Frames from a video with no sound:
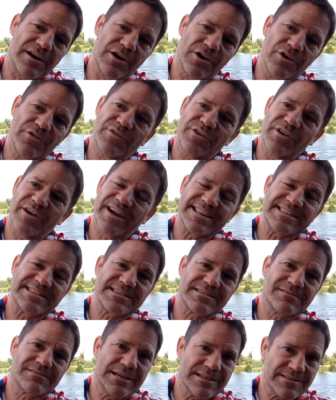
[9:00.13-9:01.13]

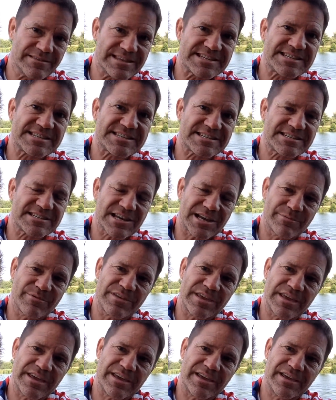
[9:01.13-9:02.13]
overnight at this time
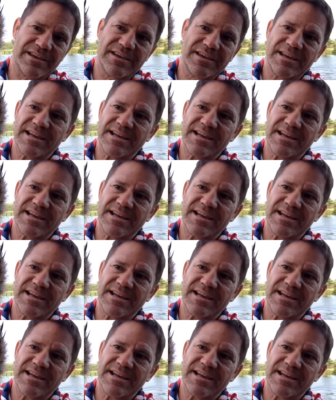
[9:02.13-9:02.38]
of year.